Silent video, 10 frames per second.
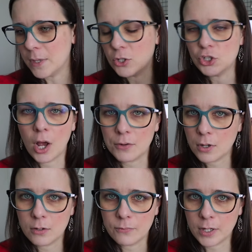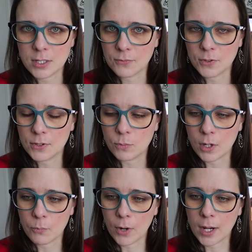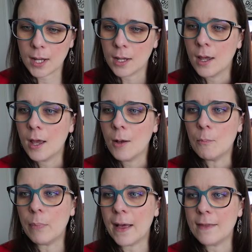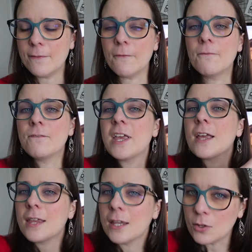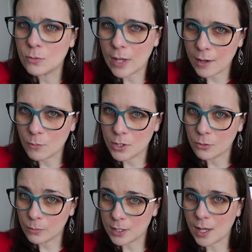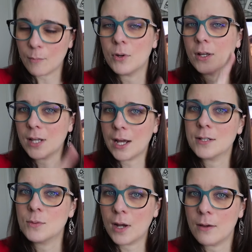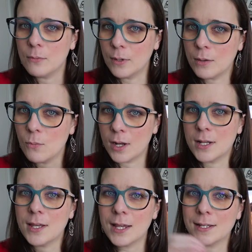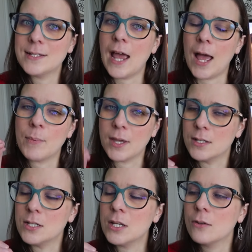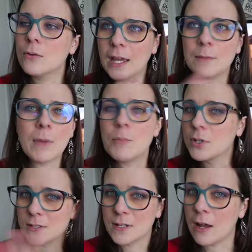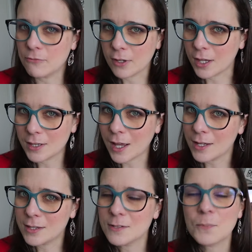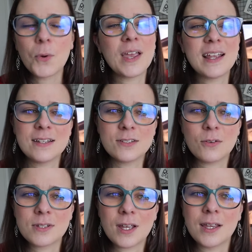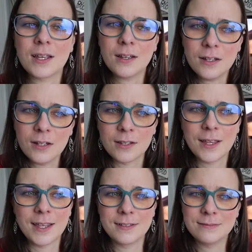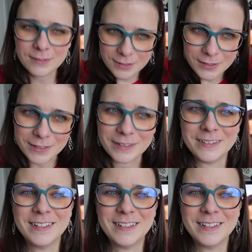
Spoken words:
genre are very different than what I'm writing, but the feeling you get when you read that book, that's what I really want to like tap into. And my book does not feel like that at this point. And so I was kind of I